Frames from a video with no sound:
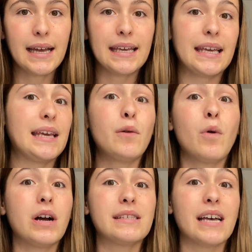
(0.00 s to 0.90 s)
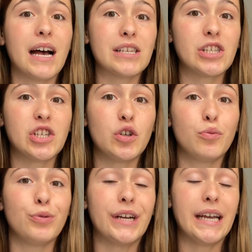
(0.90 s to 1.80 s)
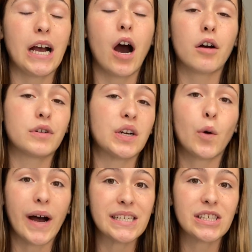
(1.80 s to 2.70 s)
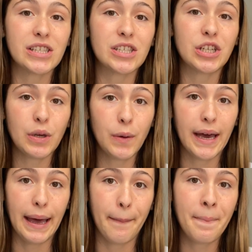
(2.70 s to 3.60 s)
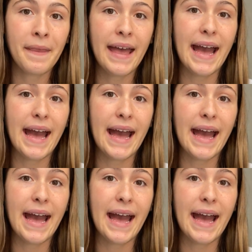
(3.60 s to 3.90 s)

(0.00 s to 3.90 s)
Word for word: He wants us to bring our requests to Him.